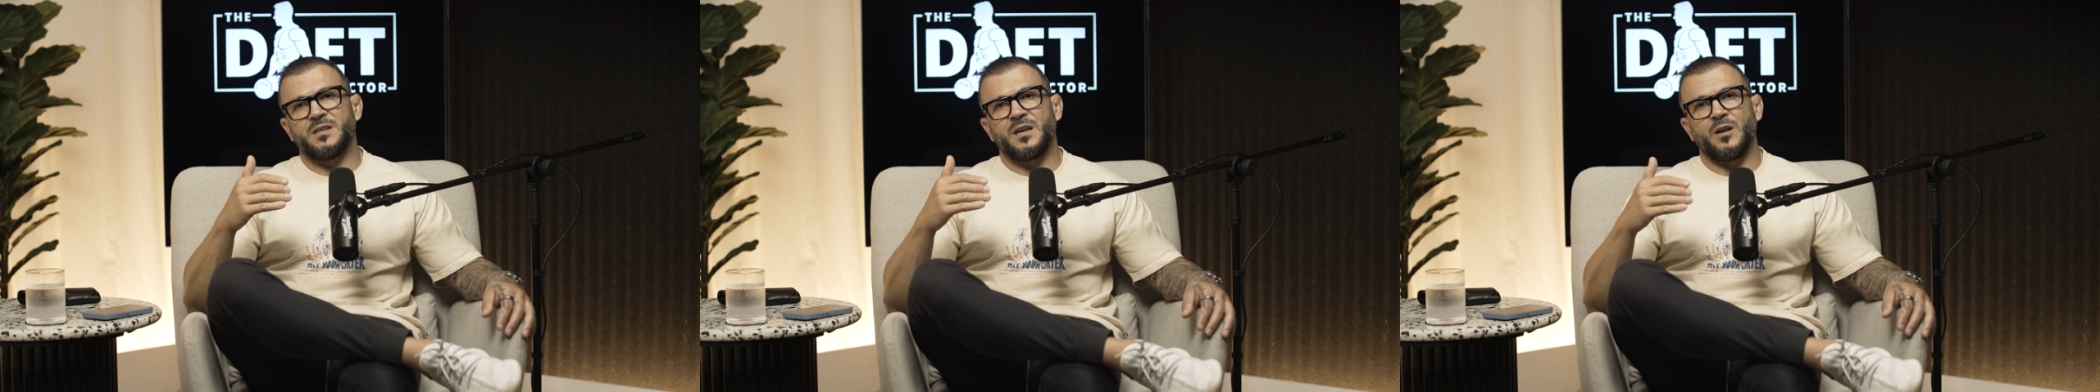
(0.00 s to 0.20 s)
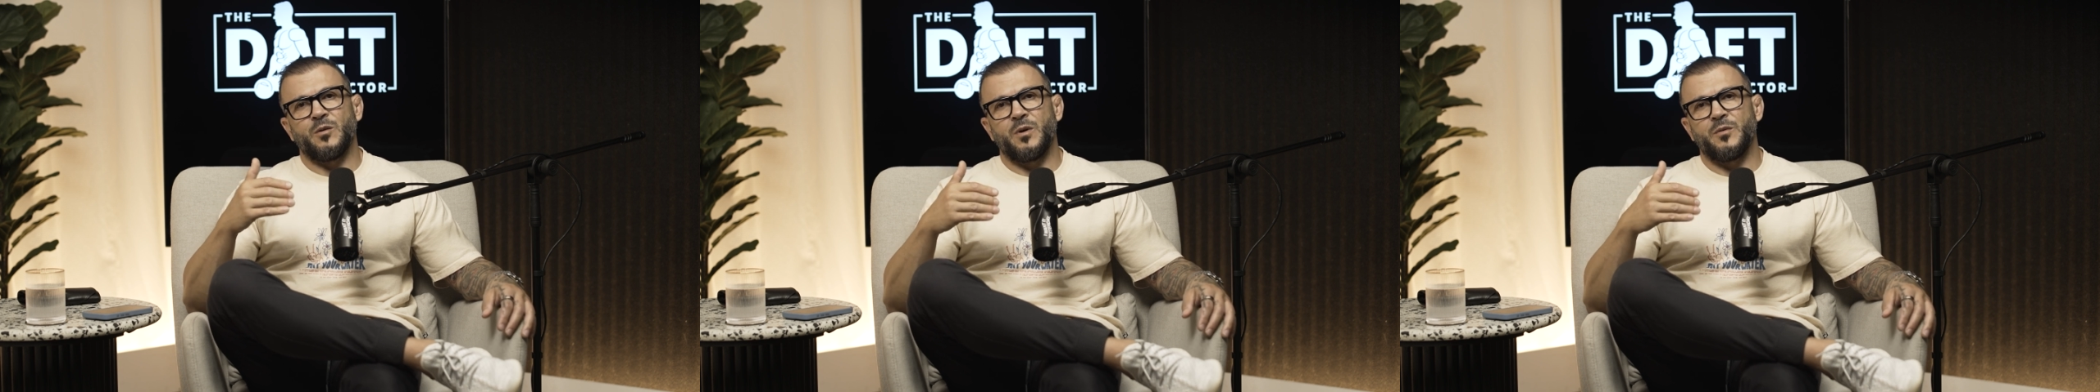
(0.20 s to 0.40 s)
to
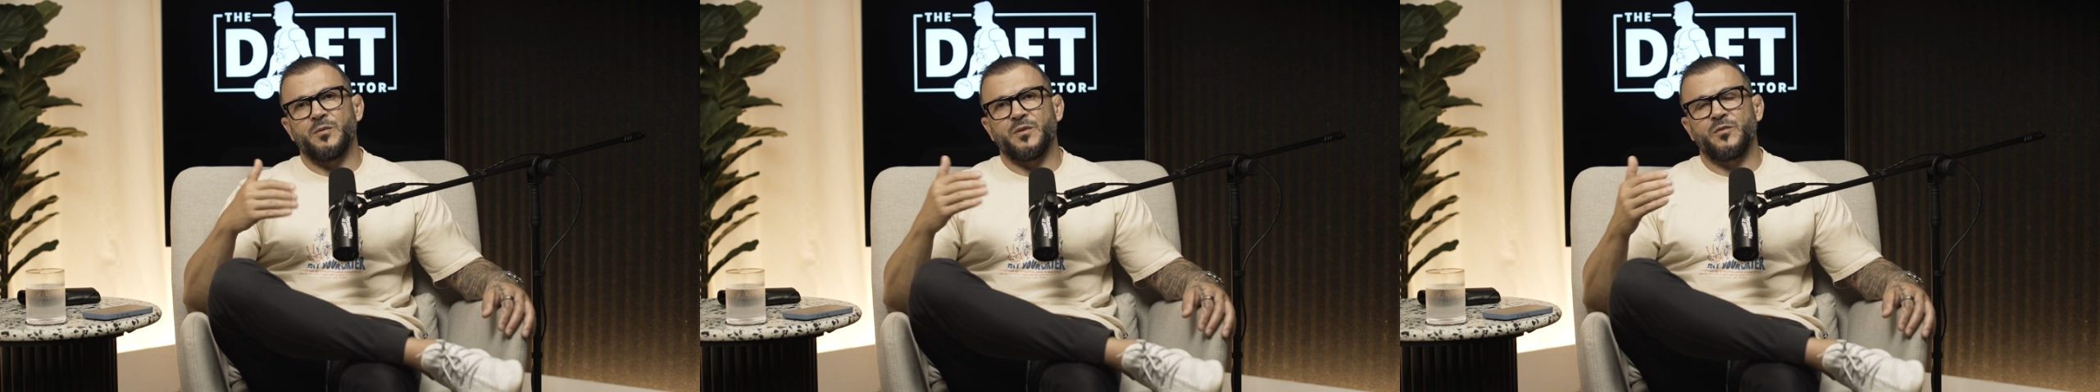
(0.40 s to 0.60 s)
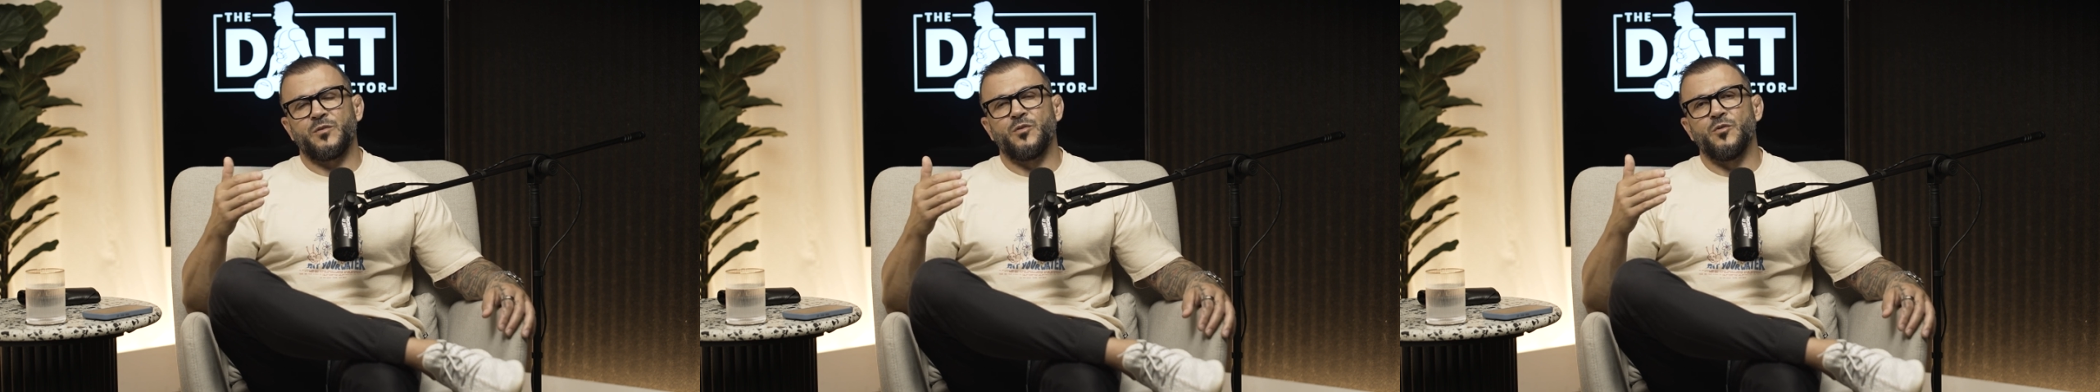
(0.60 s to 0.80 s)
get away
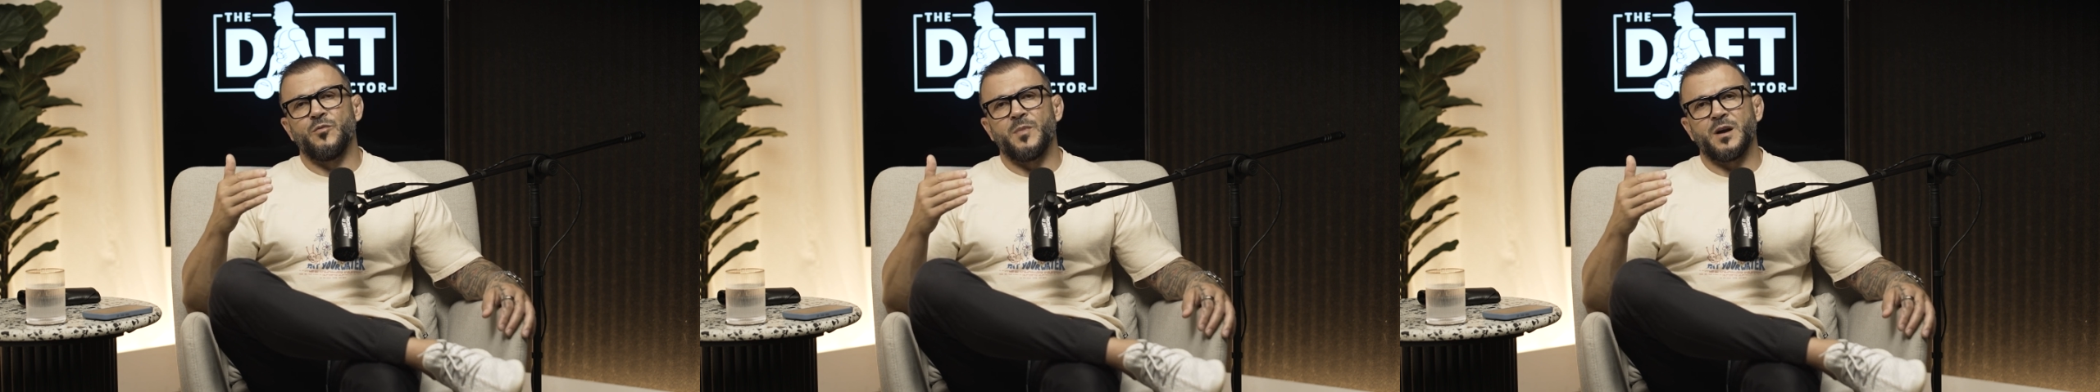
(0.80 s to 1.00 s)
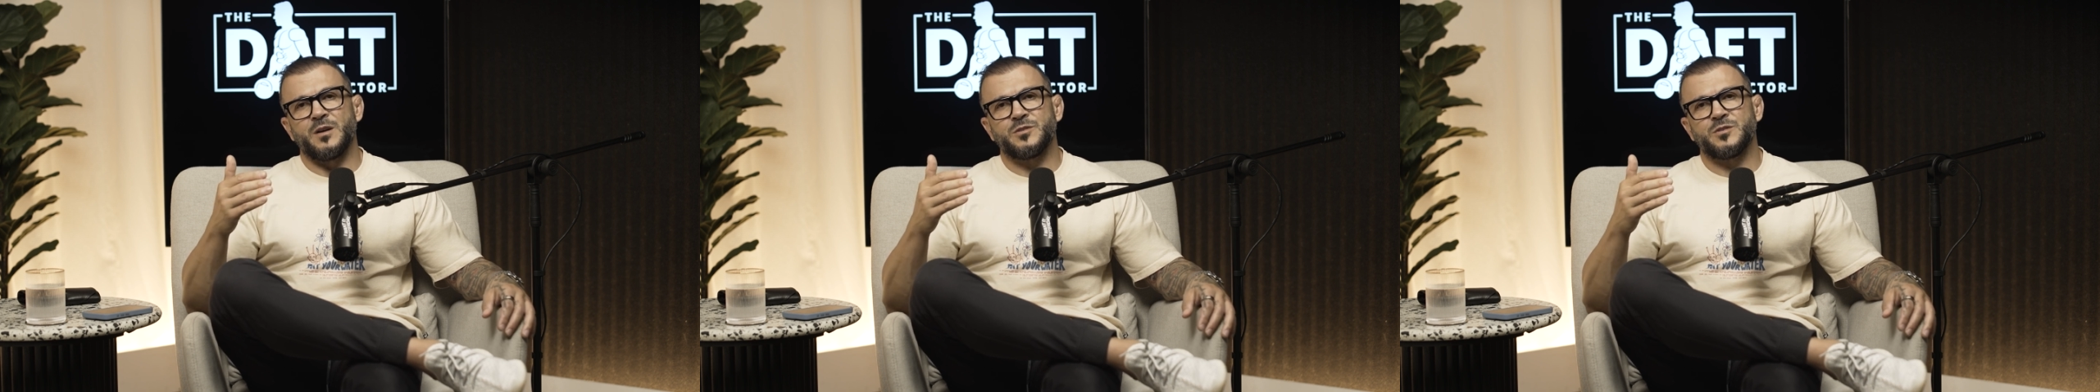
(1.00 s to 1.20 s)
with too
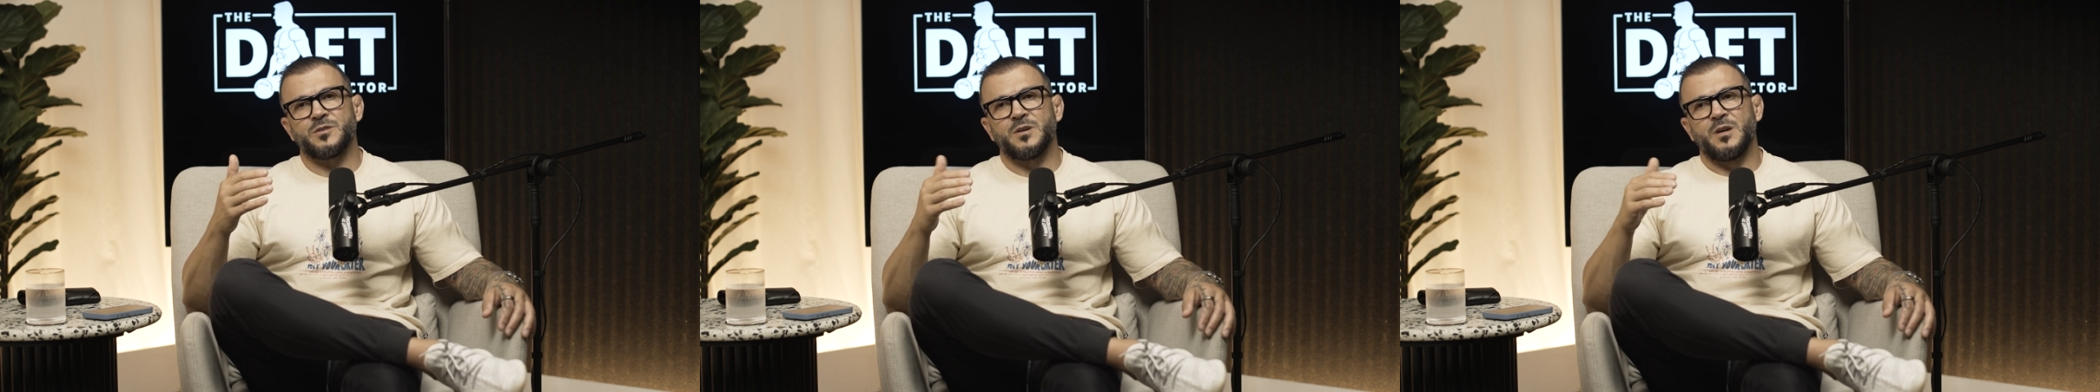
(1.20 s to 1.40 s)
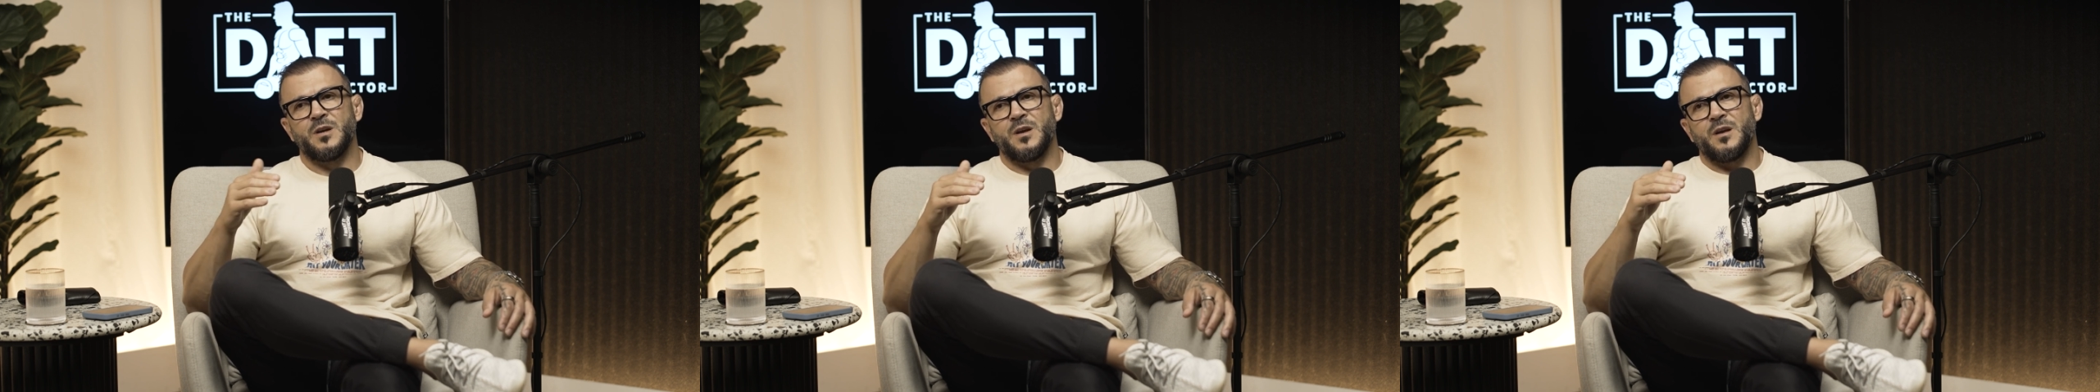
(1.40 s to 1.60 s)
much.